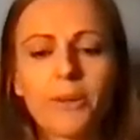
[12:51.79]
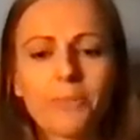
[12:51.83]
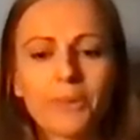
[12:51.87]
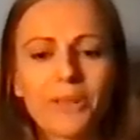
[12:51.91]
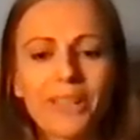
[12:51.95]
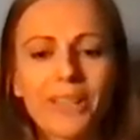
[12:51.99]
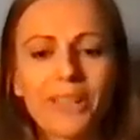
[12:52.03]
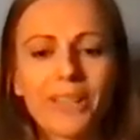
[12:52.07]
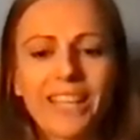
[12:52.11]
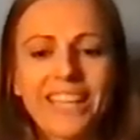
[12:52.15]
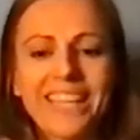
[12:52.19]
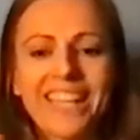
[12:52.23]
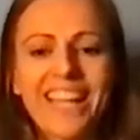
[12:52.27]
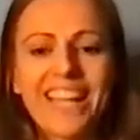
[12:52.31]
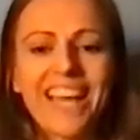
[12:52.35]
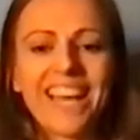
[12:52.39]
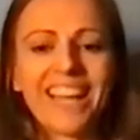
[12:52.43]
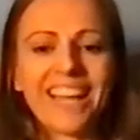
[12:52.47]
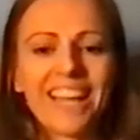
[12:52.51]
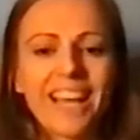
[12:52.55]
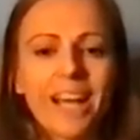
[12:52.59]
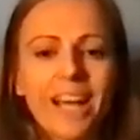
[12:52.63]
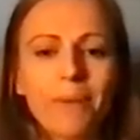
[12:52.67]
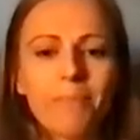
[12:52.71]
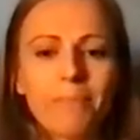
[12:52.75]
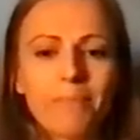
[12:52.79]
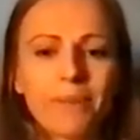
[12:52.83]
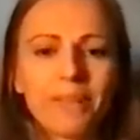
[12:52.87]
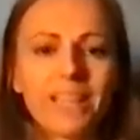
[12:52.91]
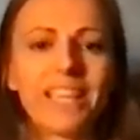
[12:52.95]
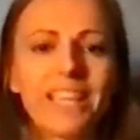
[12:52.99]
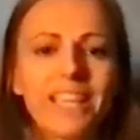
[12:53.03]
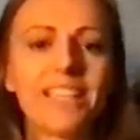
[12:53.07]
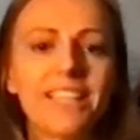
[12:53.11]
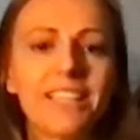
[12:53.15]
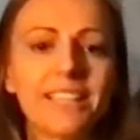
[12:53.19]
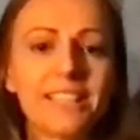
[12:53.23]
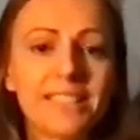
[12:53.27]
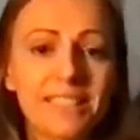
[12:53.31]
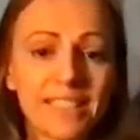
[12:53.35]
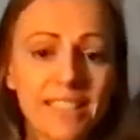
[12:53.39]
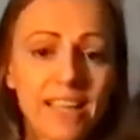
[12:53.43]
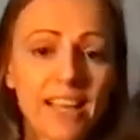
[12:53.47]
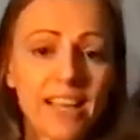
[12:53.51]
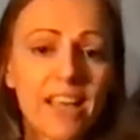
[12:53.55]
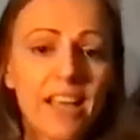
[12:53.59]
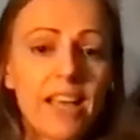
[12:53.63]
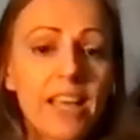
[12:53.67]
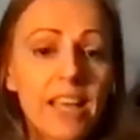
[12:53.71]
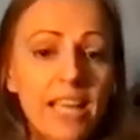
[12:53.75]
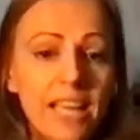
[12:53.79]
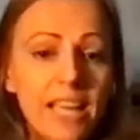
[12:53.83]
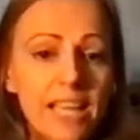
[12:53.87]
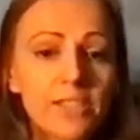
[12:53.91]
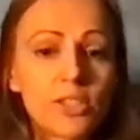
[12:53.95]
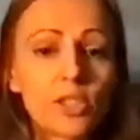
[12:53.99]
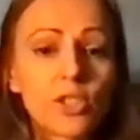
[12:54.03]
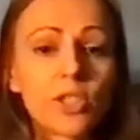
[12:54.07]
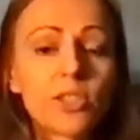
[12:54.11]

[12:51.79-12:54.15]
And the reason I bring that up is